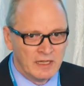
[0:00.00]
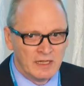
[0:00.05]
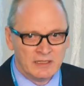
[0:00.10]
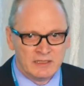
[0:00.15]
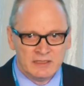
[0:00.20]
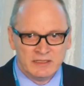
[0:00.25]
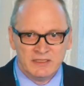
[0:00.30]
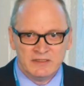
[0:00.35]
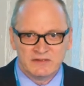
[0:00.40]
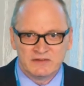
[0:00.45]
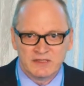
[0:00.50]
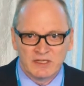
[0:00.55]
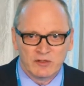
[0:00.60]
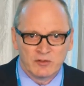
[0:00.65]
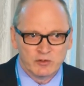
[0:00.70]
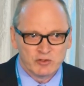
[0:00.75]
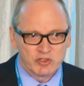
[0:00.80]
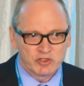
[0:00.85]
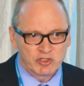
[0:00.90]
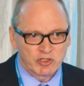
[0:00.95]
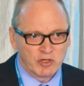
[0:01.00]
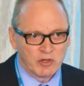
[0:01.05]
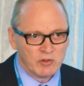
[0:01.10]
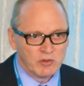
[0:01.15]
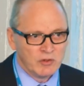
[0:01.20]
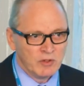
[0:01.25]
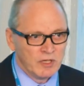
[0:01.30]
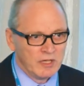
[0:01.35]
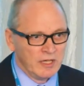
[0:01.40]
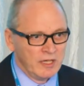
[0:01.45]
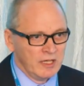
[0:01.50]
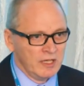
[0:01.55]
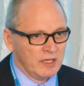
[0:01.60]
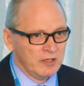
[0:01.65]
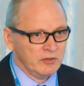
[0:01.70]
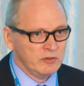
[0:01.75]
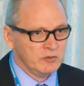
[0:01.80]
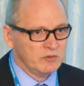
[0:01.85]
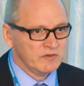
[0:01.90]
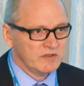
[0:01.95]
At least they could show
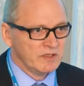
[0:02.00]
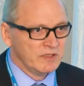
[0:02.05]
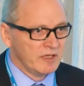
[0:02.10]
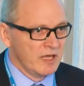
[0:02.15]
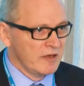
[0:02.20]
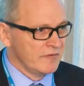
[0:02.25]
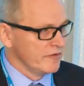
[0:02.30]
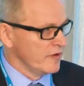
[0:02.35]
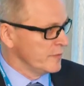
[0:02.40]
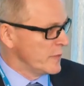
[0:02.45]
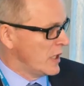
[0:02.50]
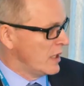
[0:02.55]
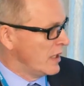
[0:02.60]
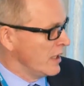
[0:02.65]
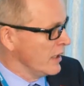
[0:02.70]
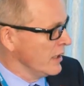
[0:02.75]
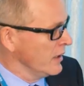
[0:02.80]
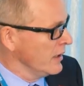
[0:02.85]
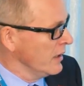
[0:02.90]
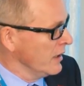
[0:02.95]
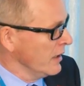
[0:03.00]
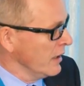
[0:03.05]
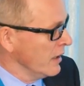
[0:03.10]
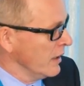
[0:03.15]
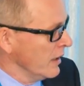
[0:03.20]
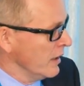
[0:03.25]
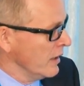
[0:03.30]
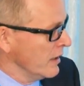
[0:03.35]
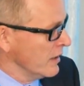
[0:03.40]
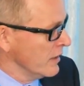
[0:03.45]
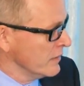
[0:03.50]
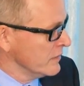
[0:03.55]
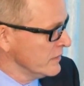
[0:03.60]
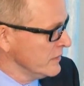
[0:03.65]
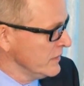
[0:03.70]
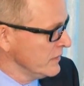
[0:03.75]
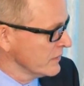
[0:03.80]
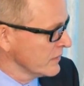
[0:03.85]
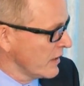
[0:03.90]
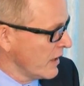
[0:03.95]
using fMRI and
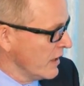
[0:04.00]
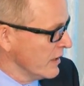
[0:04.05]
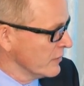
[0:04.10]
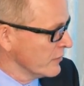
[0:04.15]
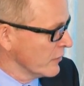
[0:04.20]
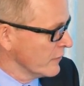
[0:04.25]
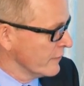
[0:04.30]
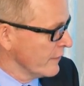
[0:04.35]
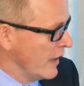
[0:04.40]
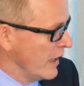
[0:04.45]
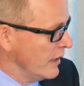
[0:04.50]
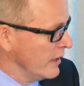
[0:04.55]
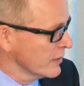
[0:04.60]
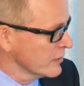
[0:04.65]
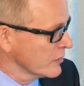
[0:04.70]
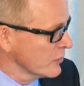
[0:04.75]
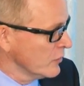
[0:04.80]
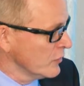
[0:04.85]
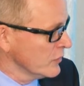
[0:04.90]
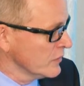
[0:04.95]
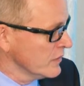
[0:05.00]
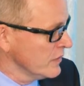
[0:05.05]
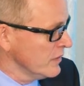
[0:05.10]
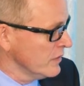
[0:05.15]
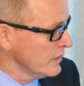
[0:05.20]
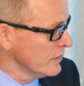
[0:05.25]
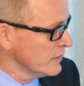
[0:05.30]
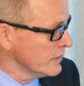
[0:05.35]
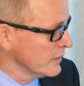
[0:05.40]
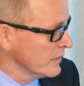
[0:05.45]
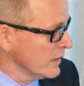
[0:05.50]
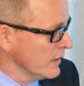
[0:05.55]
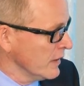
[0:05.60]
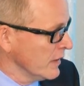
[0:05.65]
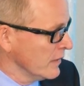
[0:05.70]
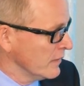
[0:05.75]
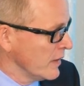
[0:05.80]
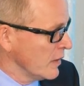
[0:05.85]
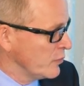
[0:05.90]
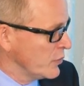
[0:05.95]
these kind of electrode here.
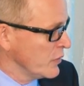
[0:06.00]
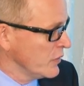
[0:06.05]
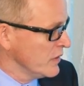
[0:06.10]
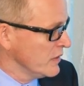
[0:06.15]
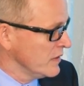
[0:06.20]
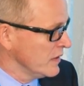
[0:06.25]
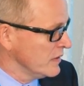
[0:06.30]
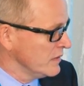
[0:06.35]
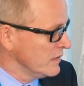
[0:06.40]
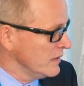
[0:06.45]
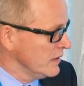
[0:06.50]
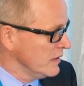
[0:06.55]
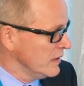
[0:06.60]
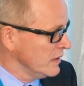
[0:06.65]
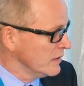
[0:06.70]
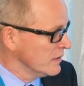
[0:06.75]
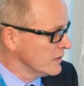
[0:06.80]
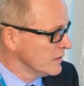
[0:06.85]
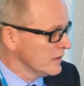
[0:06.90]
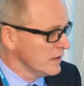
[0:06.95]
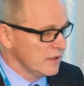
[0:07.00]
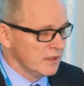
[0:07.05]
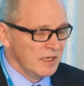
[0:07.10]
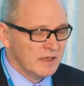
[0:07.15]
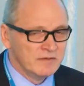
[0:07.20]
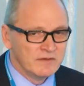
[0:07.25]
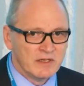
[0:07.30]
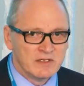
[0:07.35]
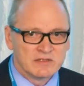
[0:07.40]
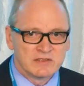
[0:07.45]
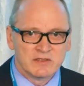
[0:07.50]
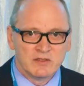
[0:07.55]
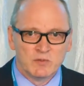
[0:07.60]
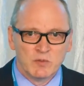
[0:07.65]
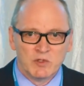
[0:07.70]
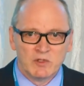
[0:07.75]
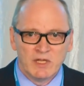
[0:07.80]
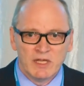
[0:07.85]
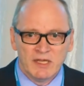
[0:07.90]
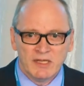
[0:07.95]
They put it in the ear and they
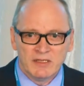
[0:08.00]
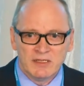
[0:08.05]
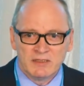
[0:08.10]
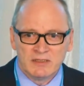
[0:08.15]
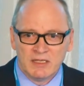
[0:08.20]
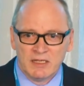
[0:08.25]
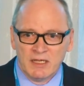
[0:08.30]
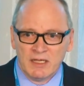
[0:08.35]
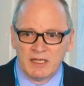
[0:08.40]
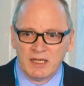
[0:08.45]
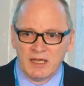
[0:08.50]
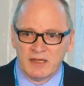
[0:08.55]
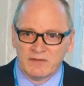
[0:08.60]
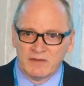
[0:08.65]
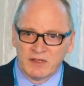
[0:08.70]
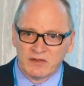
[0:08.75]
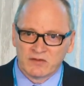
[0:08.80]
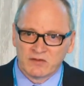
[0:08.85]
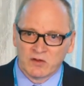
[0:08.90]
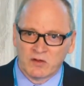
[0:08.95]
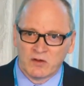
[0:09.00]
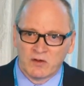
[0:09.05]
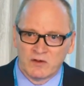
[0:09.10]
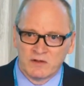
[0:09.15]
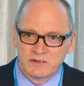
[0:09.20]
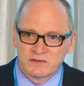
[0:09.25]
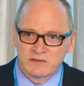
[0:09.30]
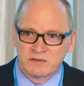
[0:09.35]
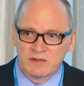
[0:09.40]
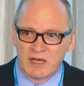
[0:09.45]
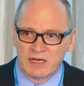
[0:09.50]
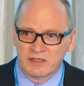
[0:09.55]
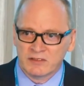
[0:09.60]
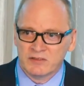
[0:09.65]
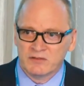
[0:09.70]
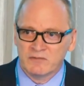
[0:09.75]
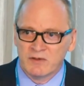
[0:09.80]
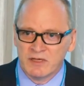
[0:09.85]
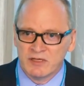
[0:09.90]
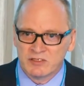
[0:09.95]
stimulated, and they saw also
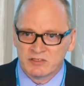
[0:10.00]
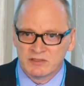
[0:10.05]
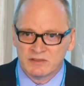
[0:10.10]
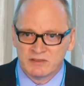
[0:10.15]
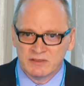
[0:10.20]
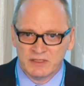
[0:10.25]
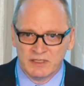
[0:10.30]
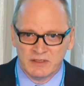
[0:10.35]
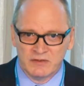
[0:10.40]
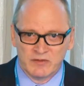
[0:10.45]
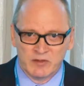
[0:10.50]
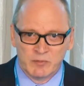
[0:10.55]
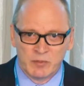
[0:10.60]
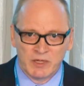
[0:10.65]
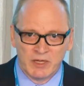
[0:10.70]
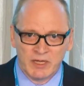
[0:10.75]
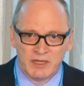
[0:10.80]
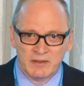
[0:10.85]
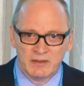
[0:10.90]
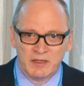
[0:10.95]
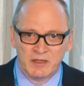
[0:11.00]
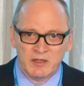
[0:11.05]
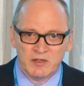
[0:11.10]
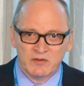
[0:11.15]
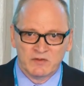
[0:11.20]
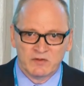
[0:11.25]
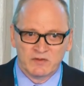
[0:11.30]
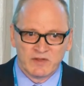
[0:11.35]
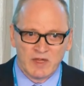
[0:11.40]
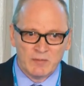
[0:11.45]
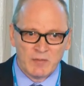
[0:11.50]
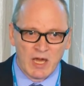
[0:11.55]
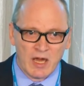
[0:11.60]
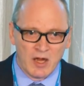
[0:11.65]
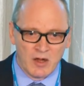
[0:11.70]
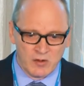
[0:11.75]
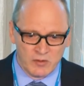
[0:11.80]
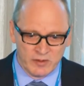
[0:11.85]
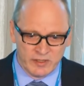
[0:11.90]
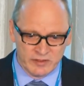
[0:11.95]
activation in the brain. So
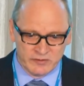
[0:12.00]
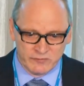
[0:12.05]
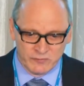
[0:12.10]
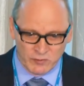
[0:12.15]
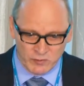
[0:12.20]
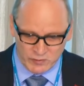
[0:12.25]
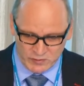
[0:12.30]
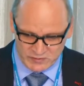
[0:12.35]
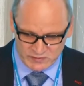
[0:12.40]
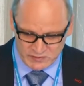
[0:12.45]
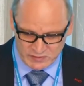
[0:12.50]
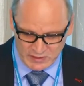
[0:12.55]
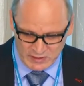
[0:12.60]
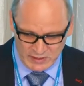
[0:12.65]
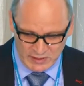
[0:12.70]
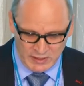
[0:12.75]
somehow it works.